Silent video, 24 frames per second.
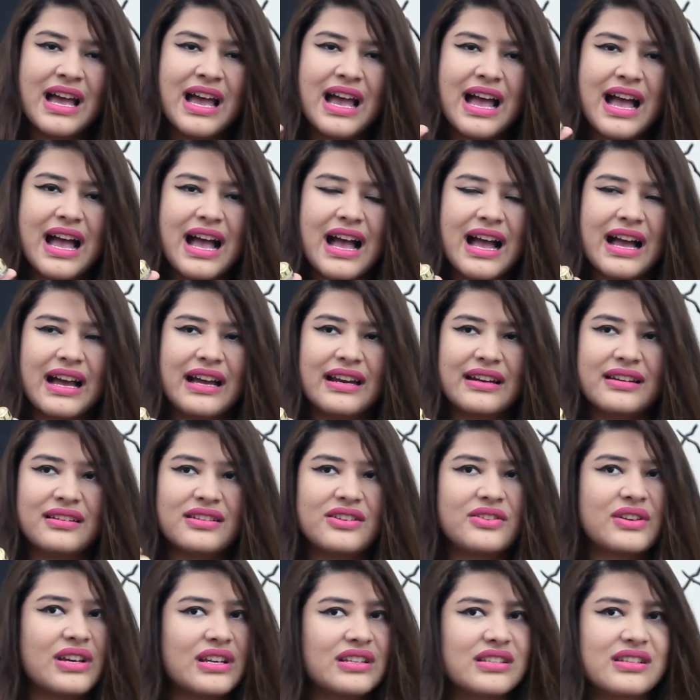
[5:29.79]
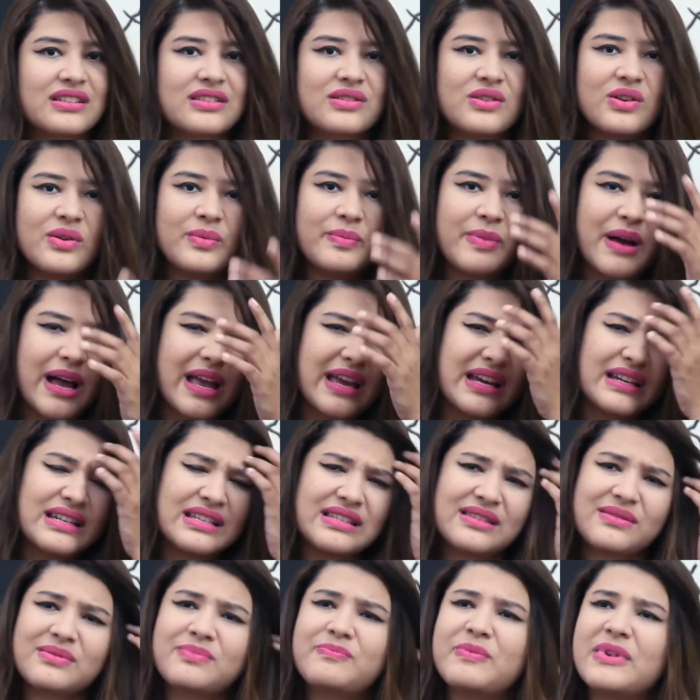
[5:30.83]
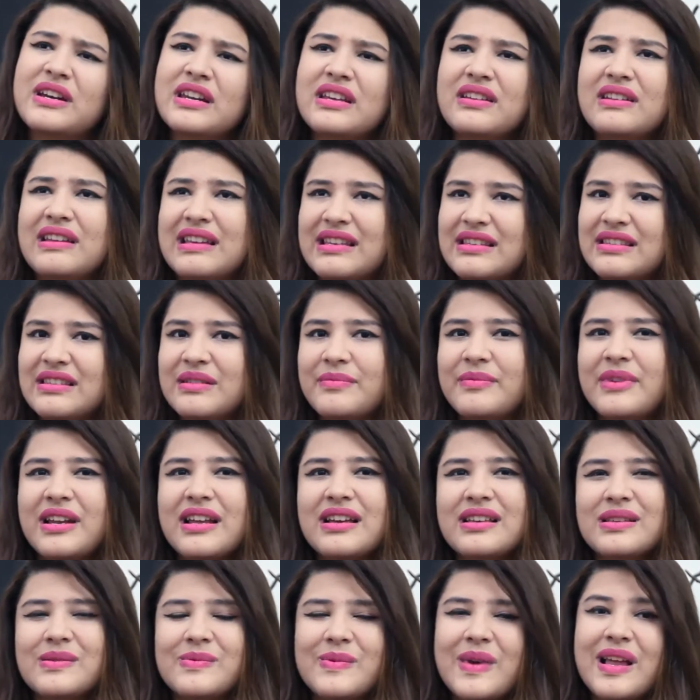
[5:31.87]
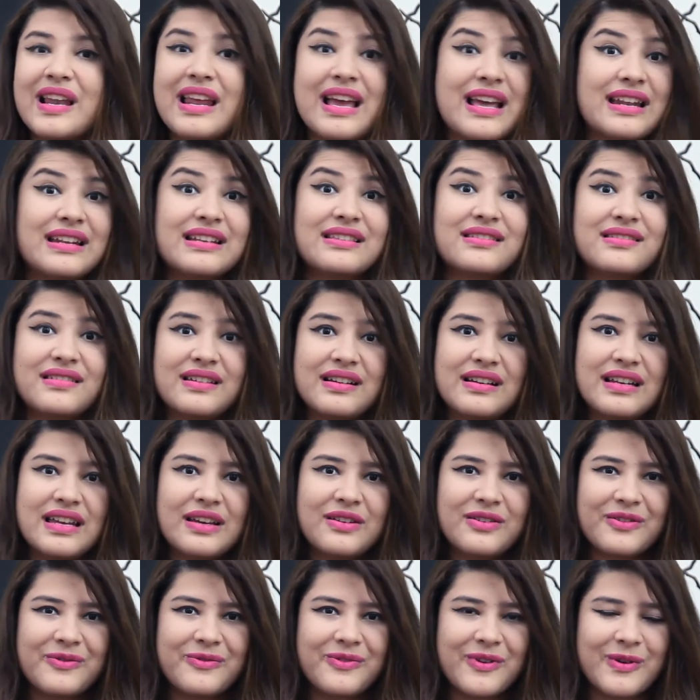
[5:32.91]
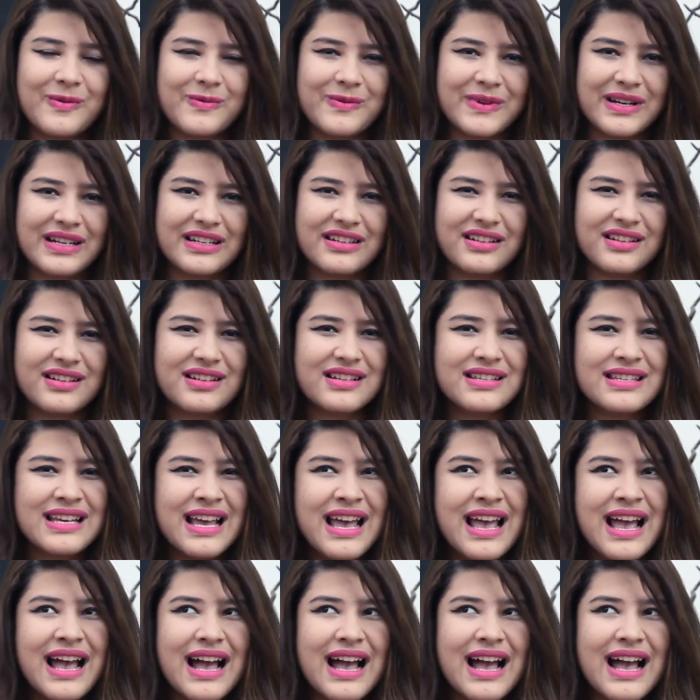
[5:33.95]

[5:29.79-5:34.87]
And you can just go buy it. It's pretty reasonable as well and it's really good for winters.